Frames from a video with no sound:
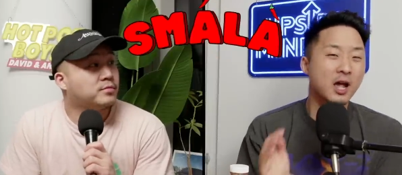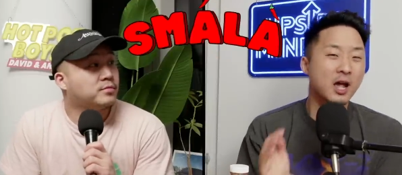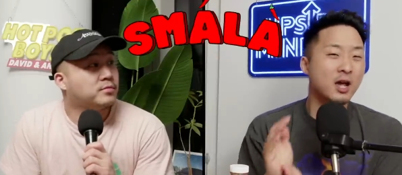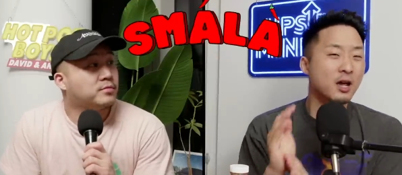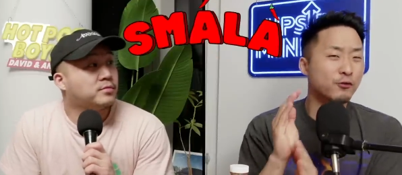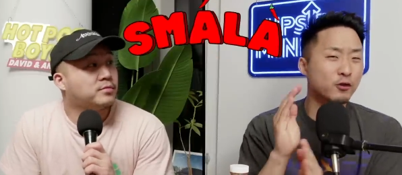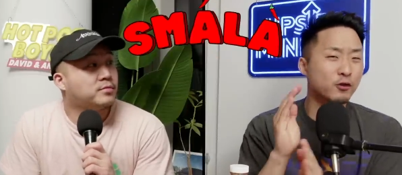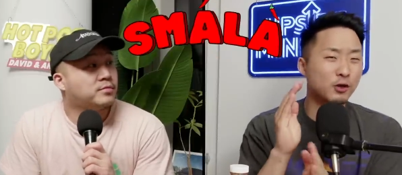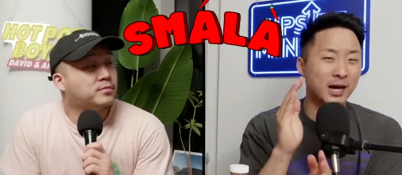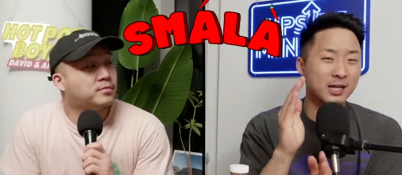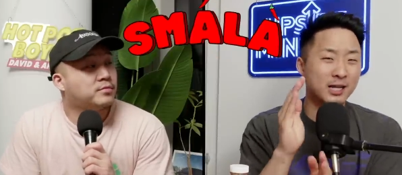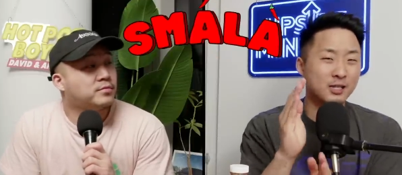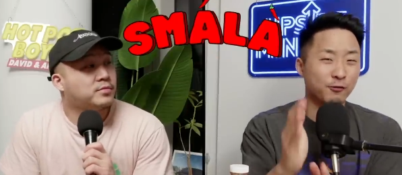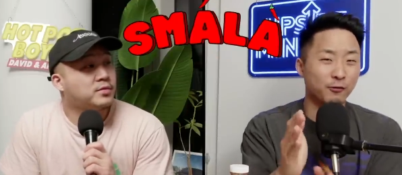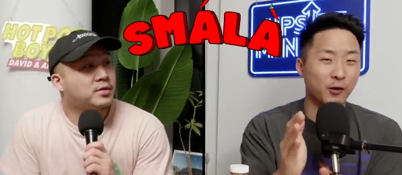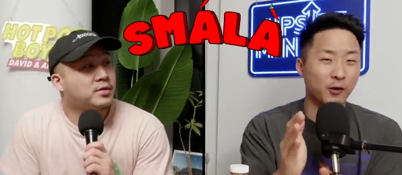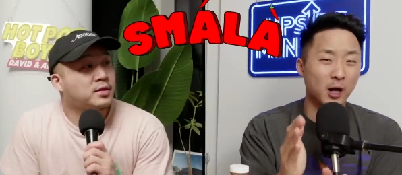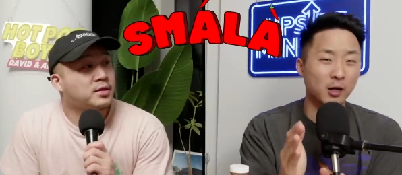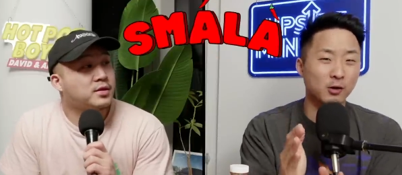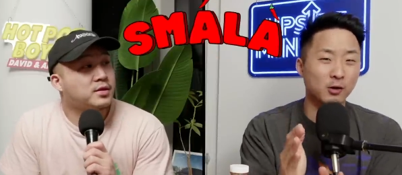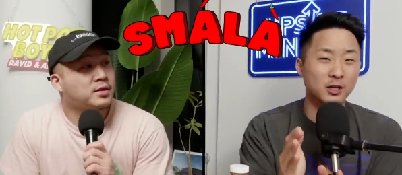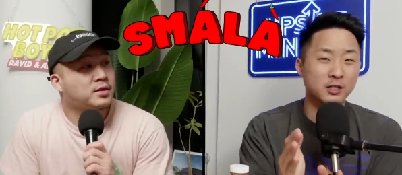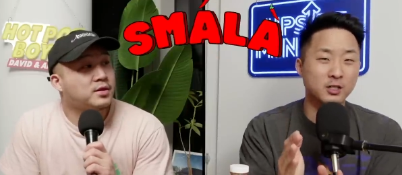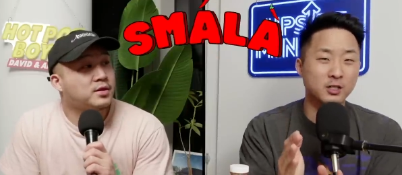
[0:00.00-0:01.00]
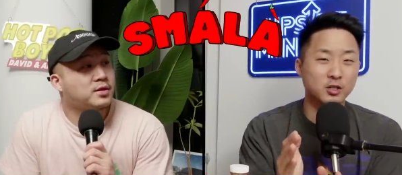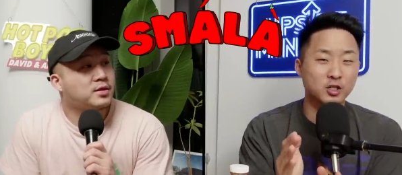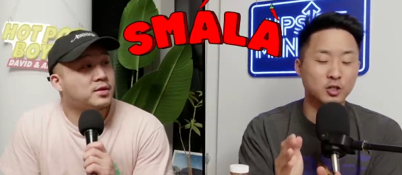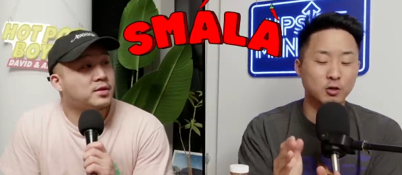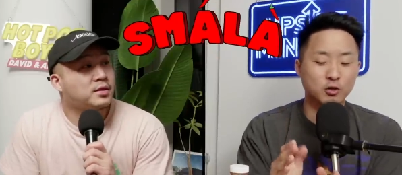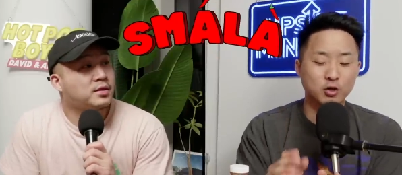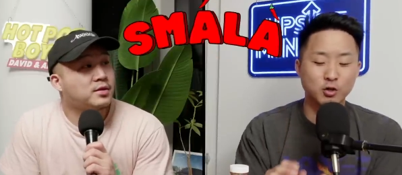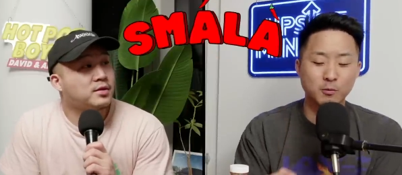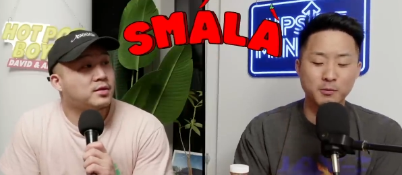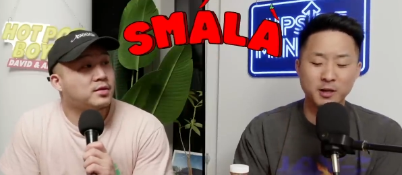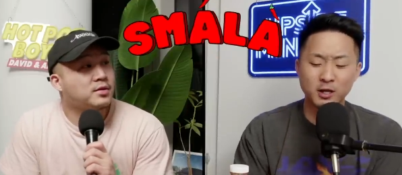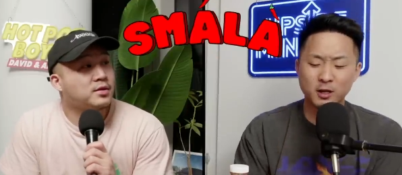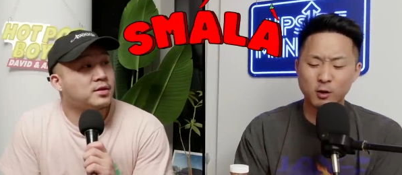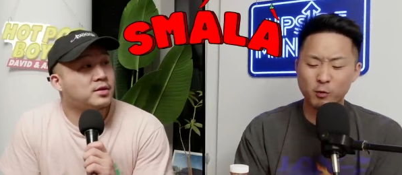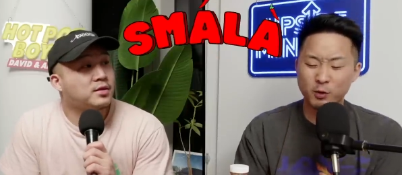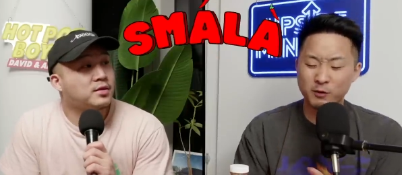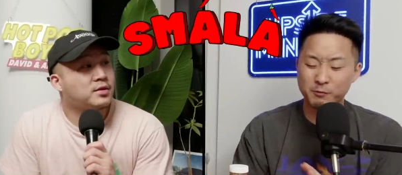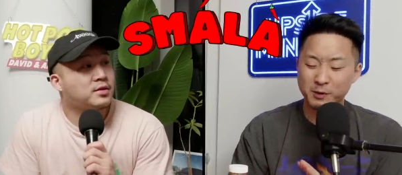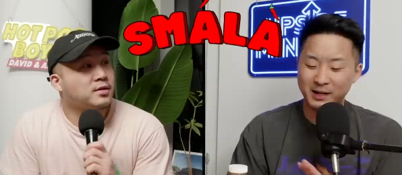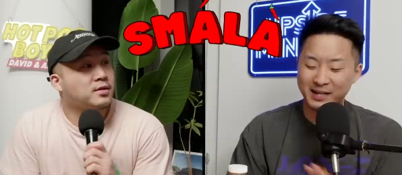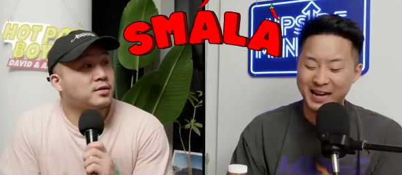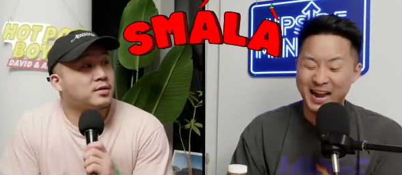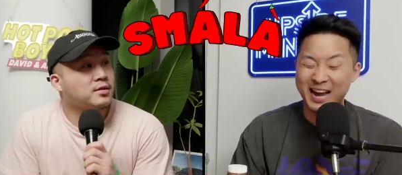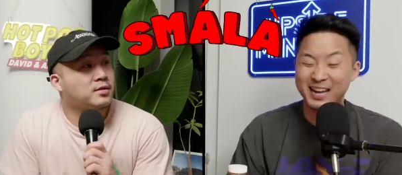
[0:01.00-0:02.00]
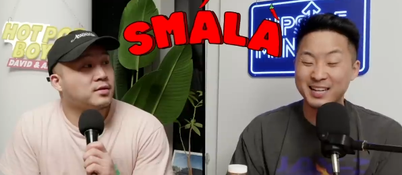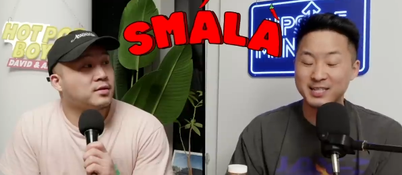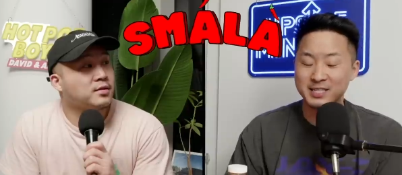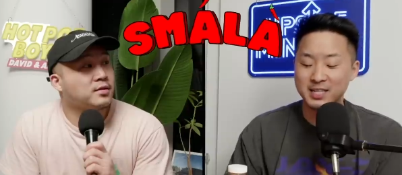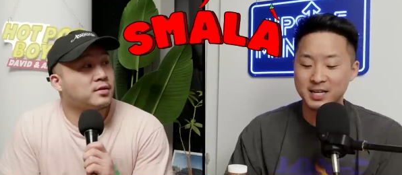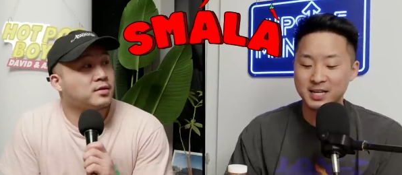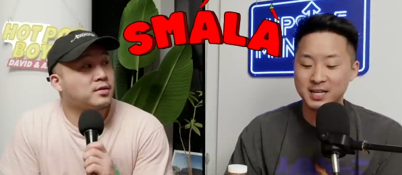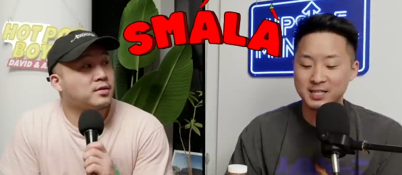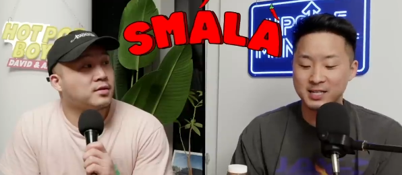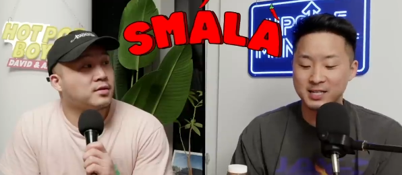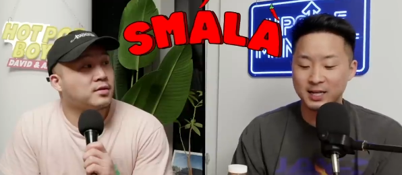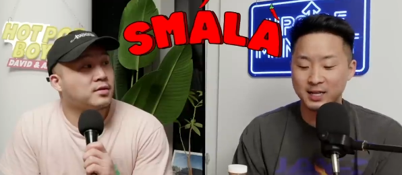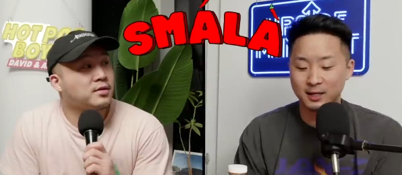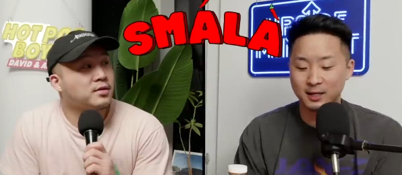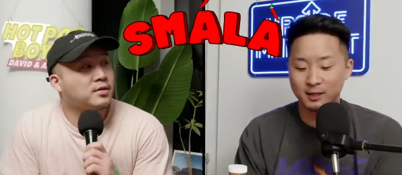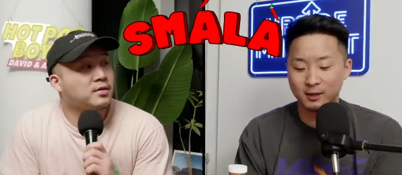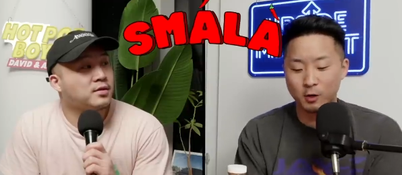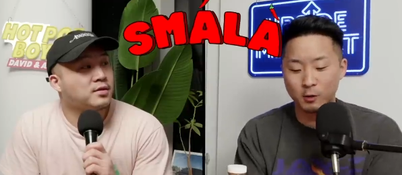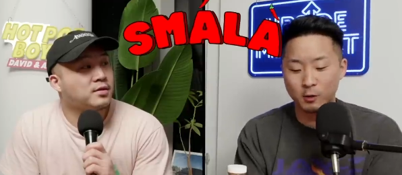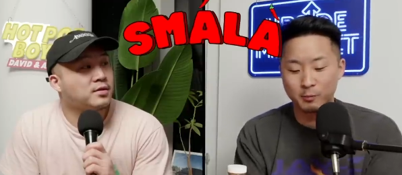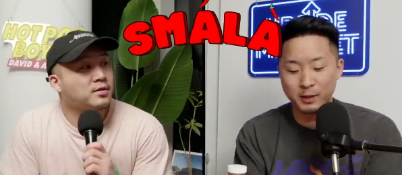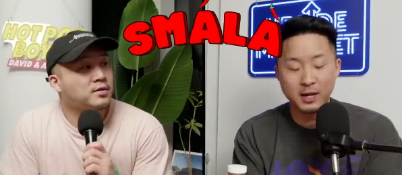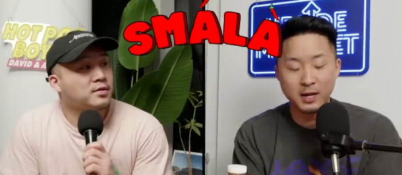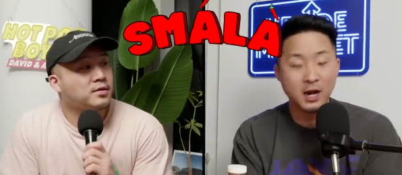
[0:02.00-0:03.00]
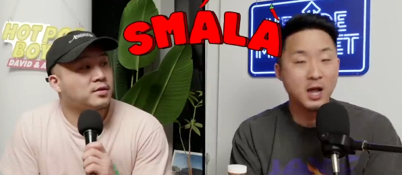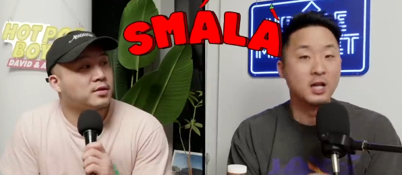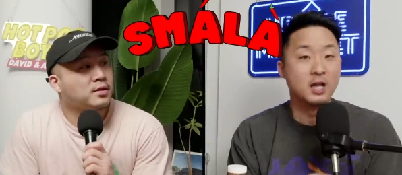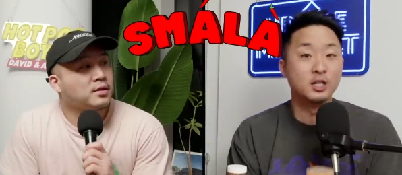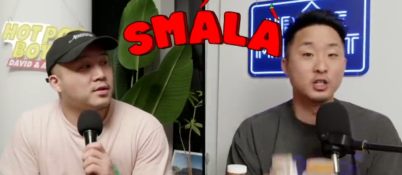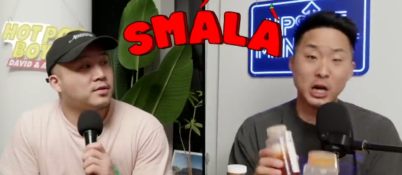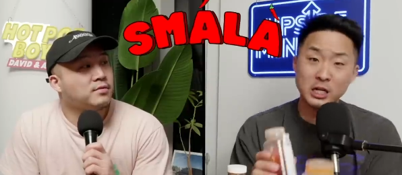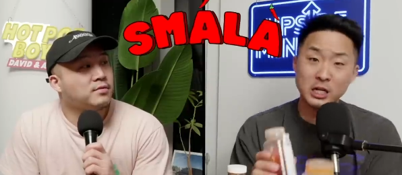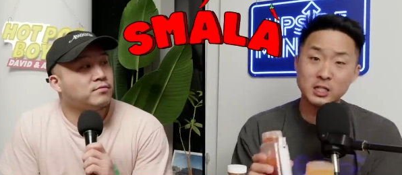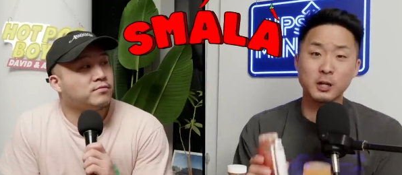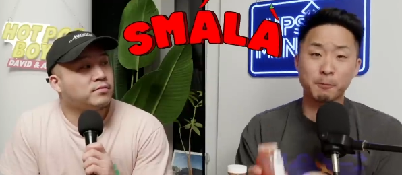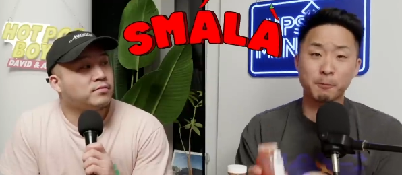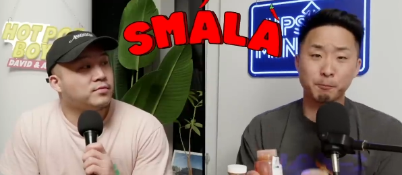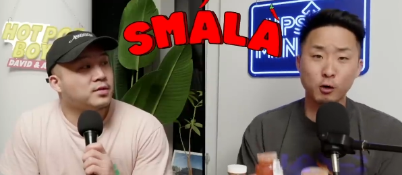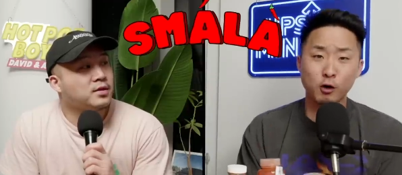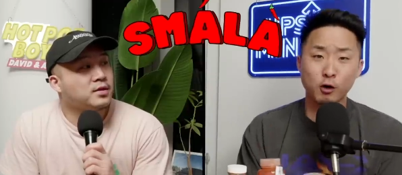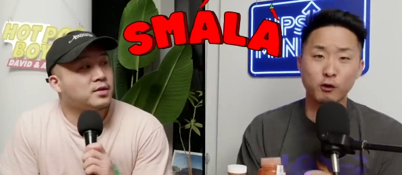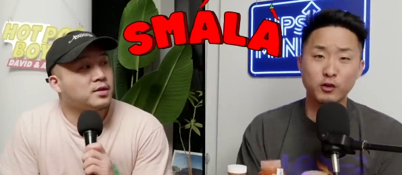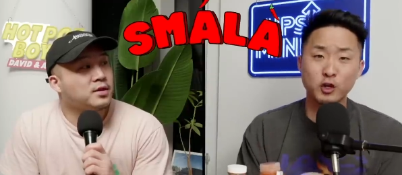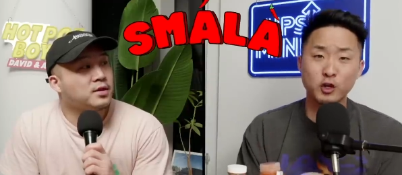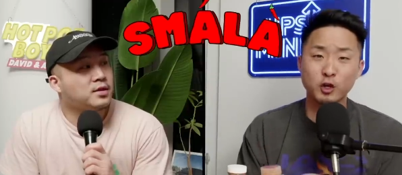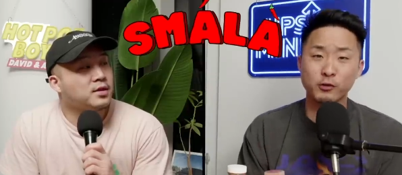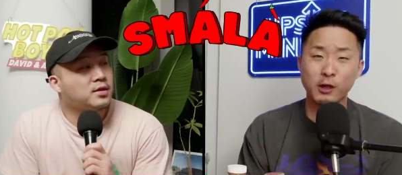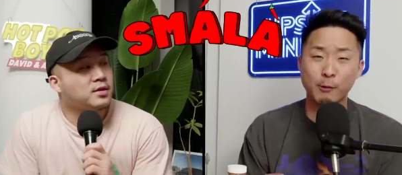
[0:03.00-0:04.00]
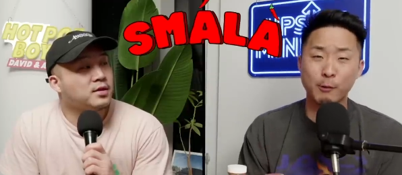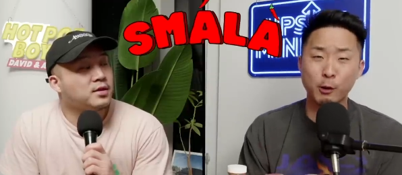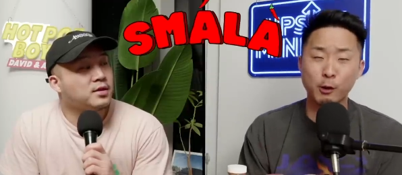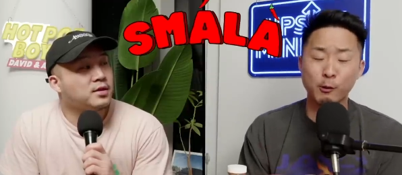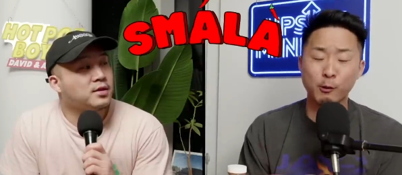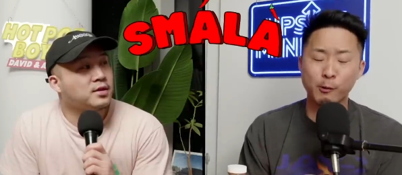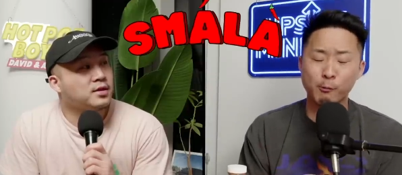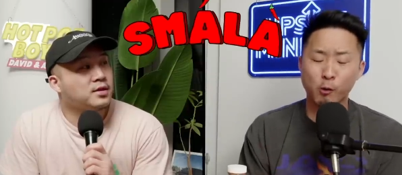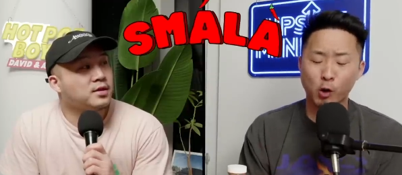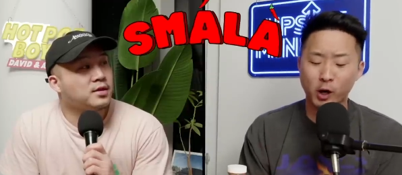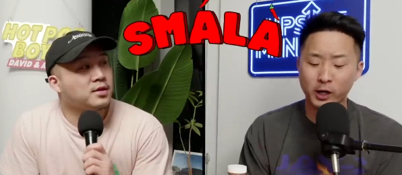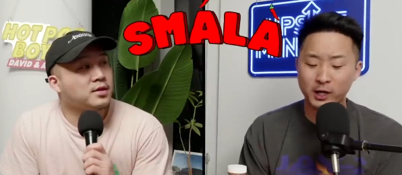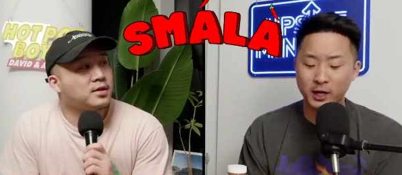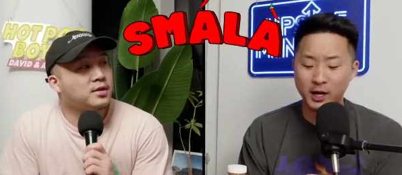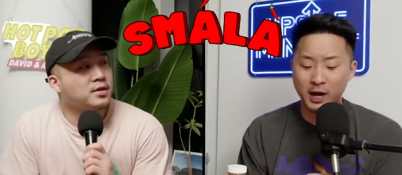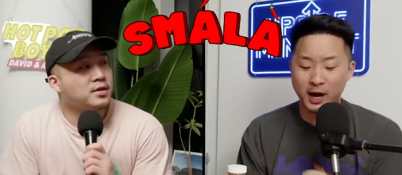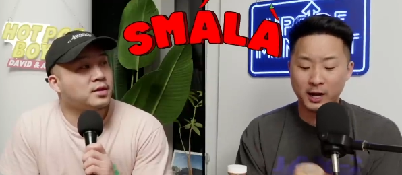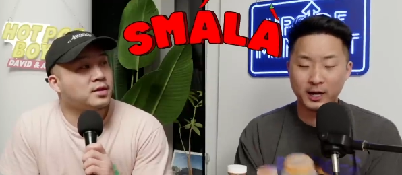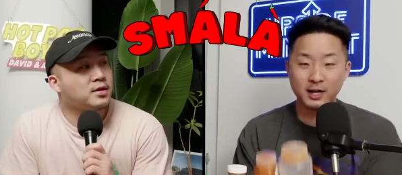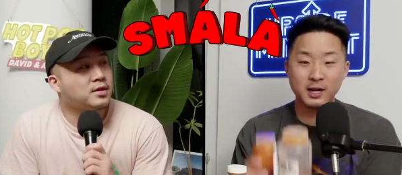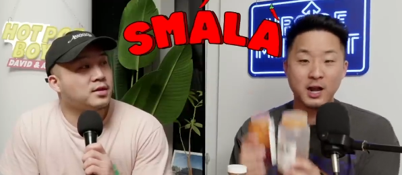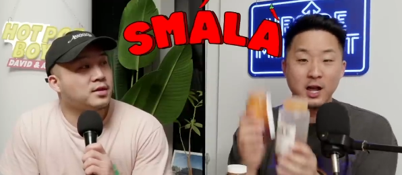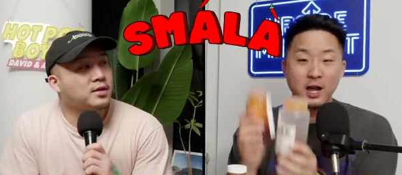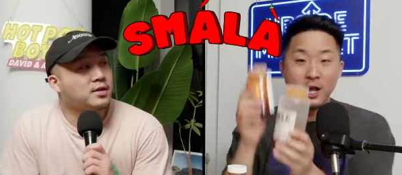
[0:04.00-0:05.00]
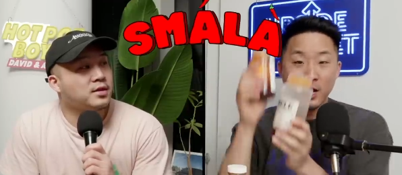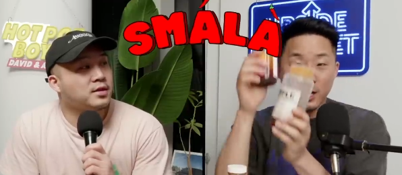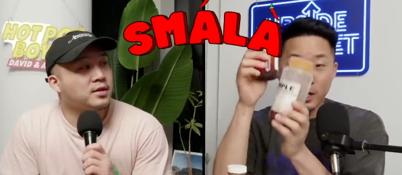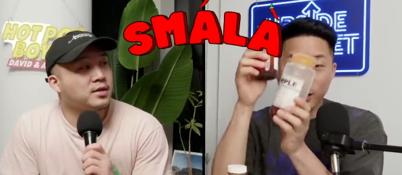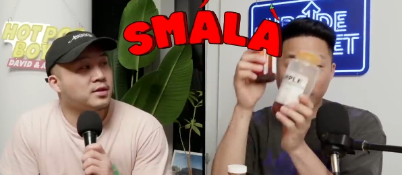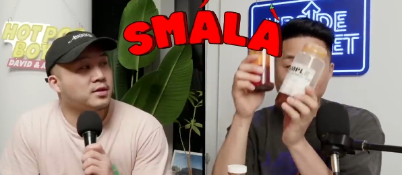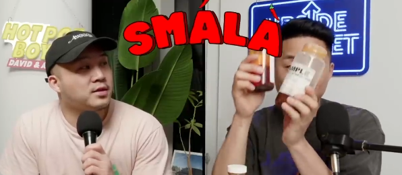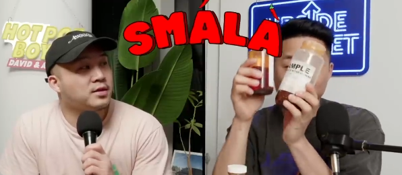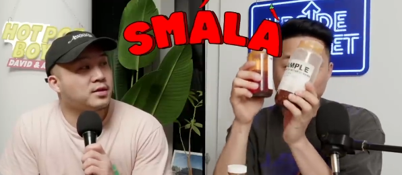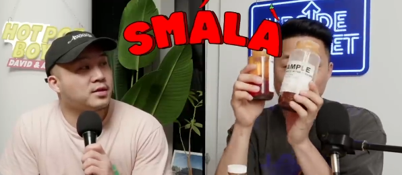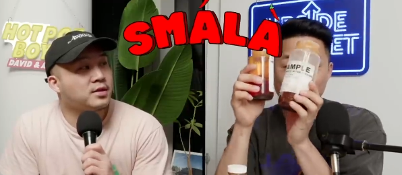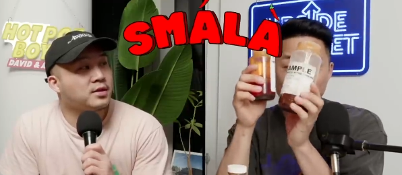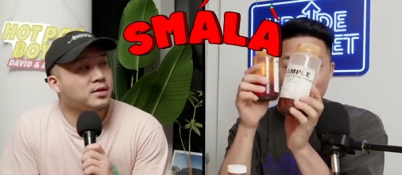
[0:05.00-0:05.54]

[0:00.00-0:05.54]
Speaker 1: If you guys follow us on social media, we've been kind of teasing it a little bit just to prove to you that we've been working on it. Here are some